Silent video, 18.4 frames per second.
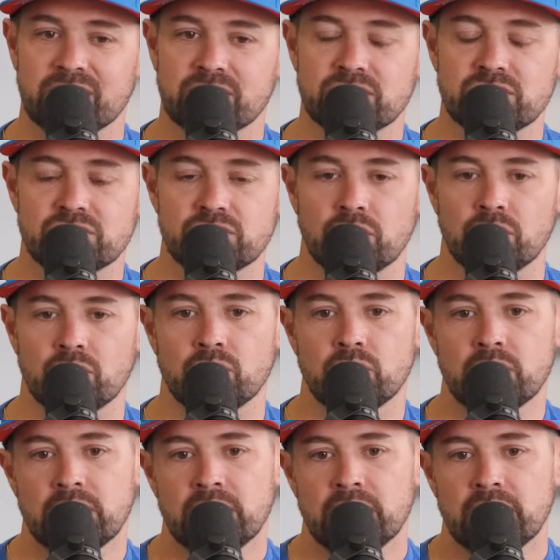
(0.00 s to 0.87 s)

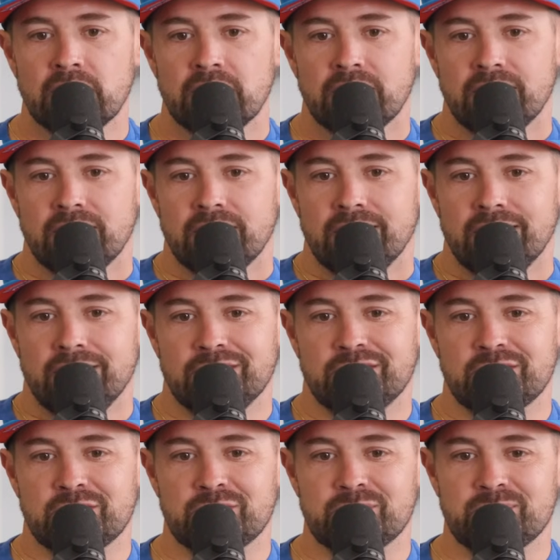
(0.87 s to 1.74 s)
So
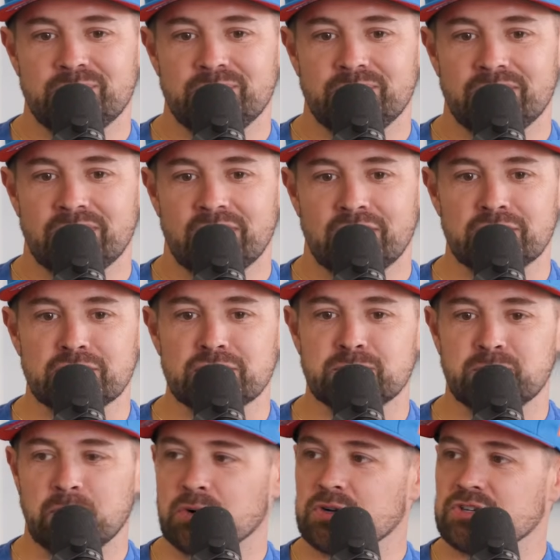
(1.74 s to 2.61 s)
other
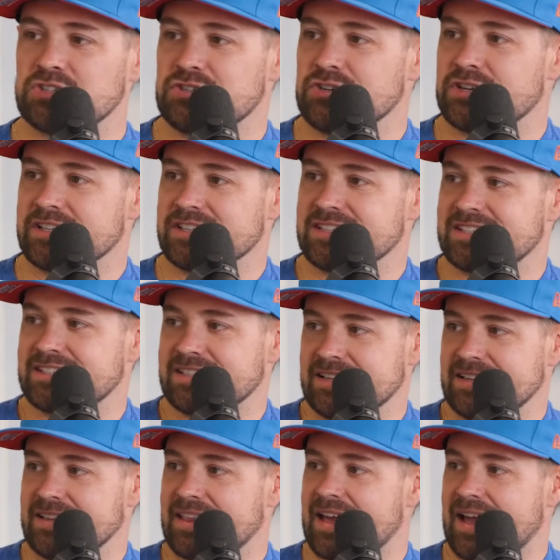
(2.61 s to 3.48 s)
sports you can
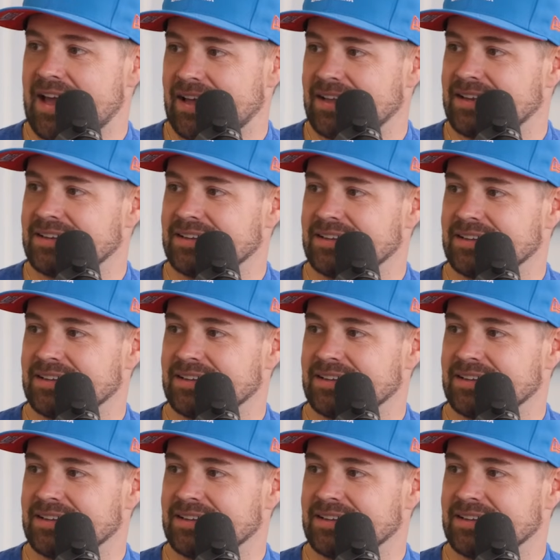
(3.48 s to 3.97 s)
see that,